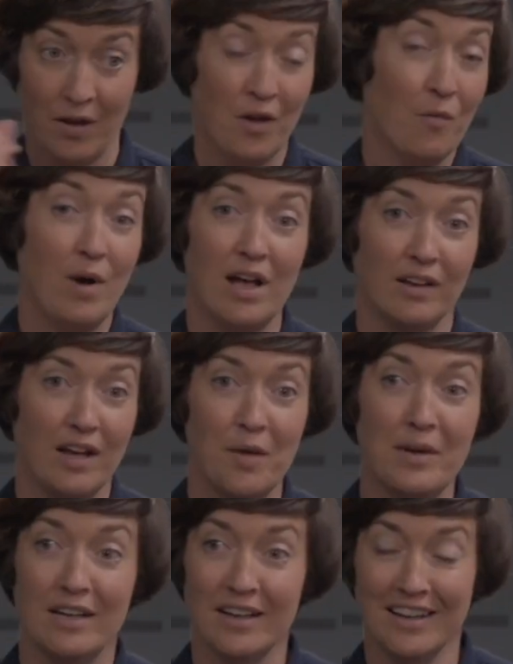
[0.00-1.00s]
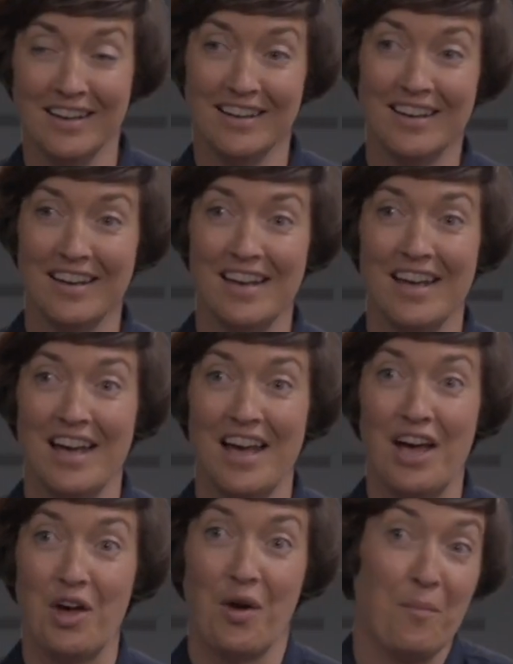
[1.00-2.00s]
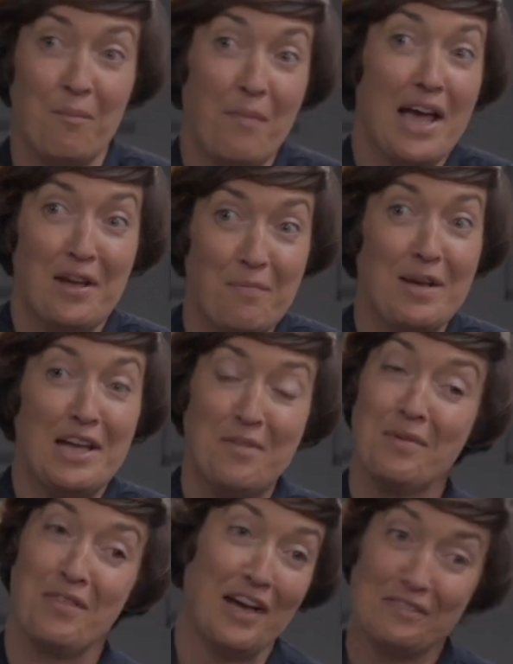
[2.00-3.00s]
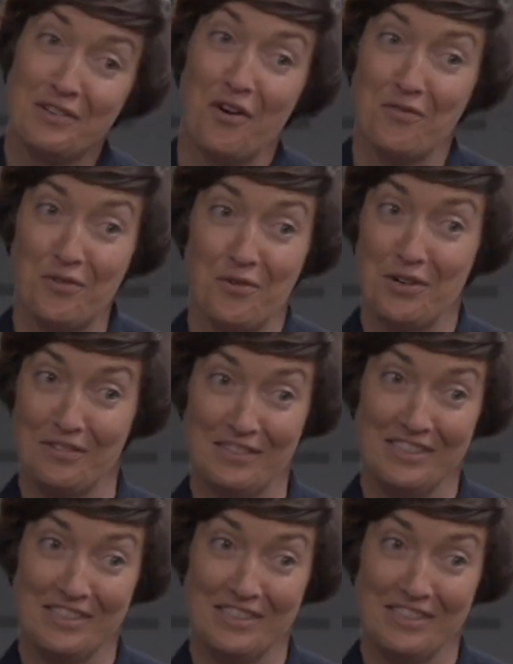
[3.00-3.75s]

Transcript: Well, I mean, maybe, but that's not for us to